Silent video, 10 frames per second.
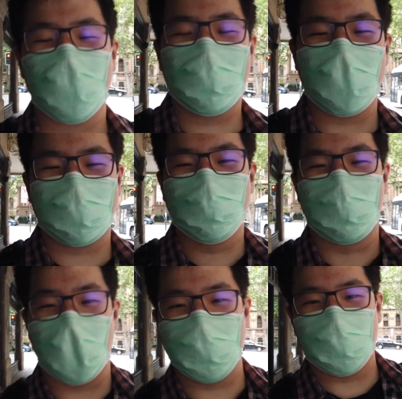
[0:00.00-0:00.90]
Welcome back to
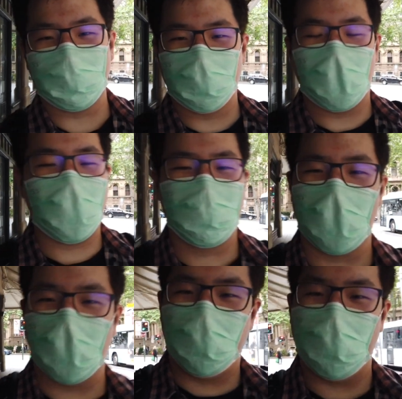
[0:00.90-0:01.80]
Bryan DoubleR. I'm
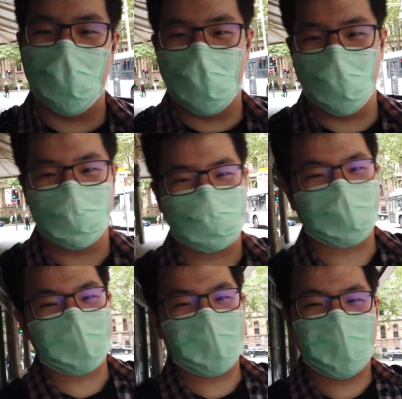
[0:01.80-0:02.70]
Bryan, and
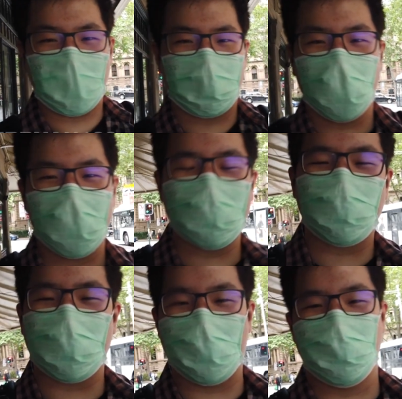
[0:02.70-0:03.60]
I'm bringing you
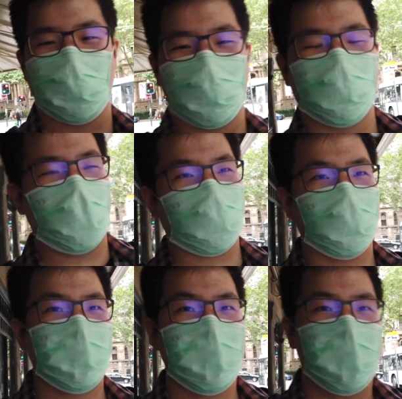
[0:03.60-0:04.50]
today another vlog.
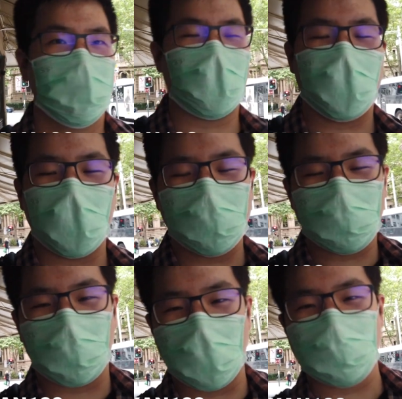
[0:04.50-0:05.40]
So I gotta
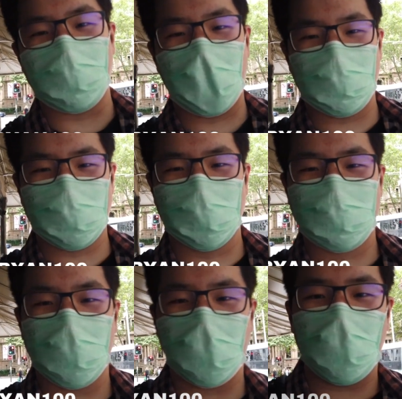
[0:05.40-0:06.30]
run some errands in the
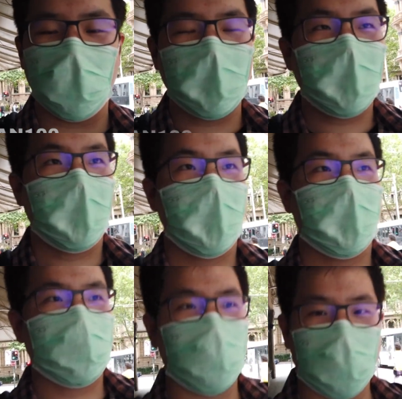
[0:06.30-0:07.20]
city.
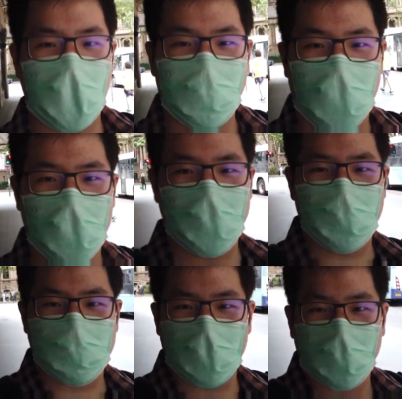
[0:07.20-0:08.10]
So now I'm currently
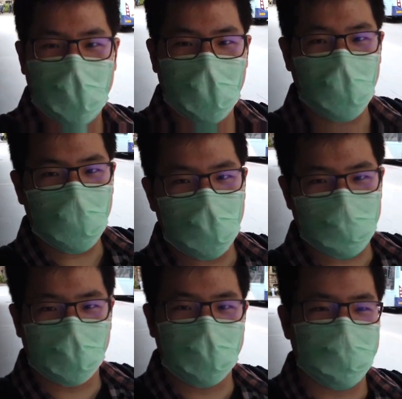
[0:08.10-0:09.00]
in the CBD,
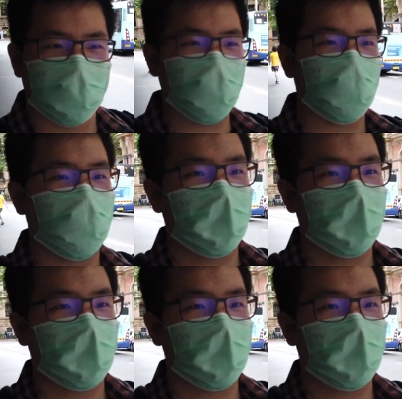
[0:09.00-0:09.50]
as you can see.